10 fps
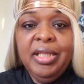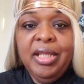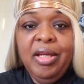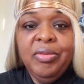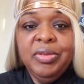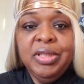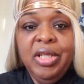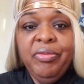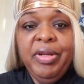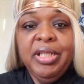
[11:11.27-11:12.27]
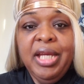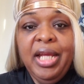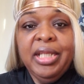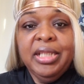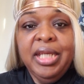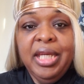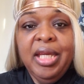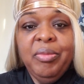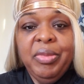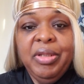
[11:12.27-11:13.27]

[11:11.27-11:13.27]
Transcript: Now it was getting ready to kind of kick in,